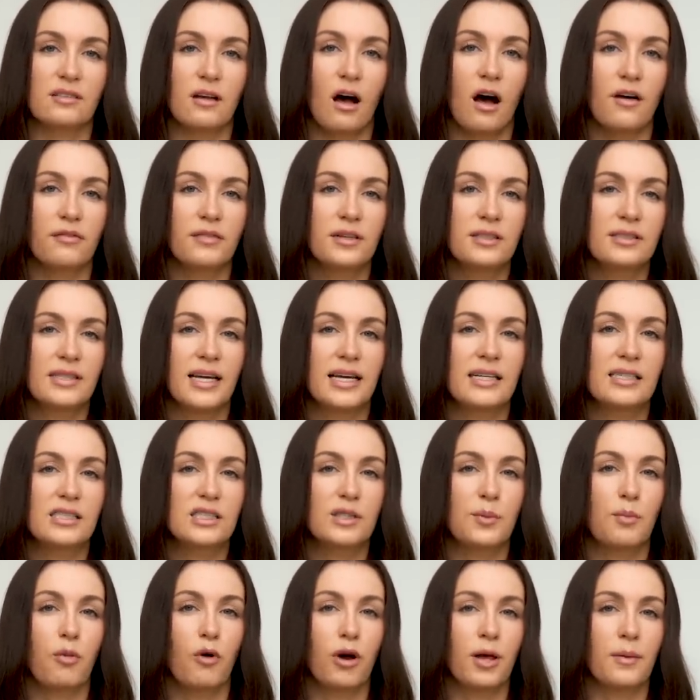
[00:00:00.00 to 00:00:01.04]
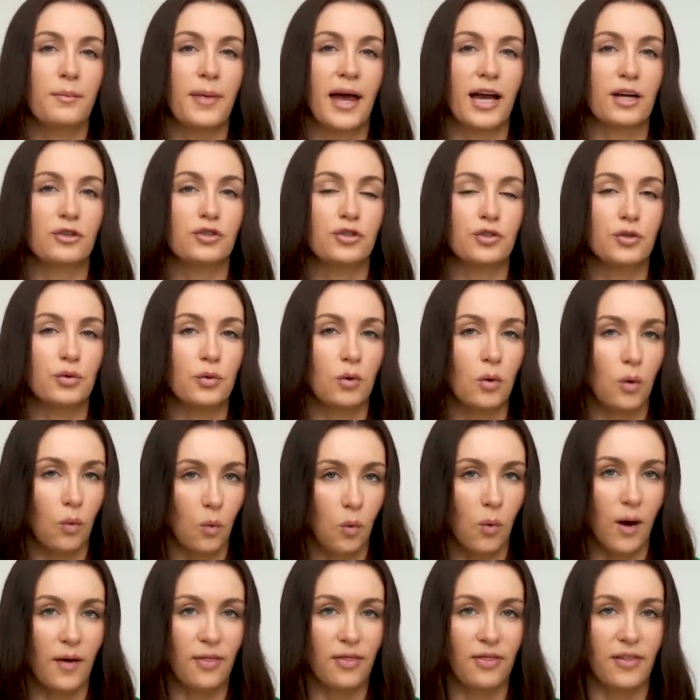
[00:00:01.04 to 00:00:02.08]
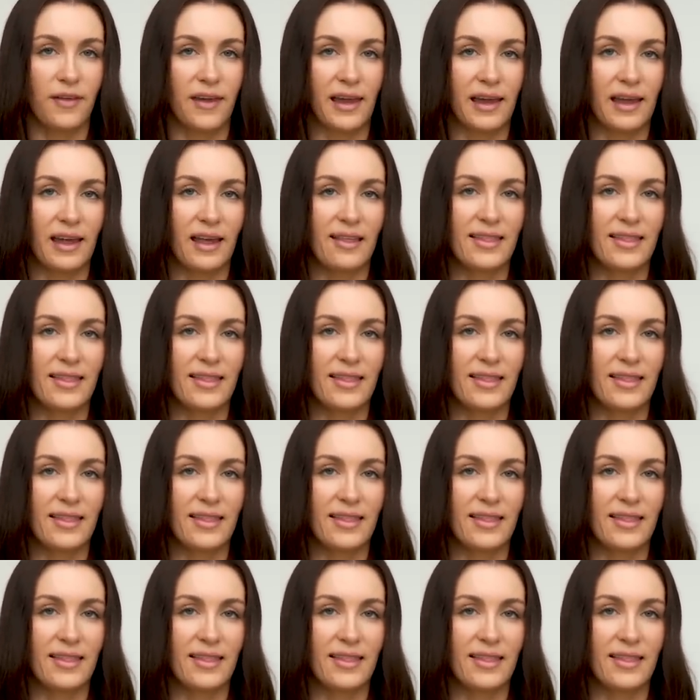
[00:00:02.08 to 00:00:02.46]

often tends to point back to one thing,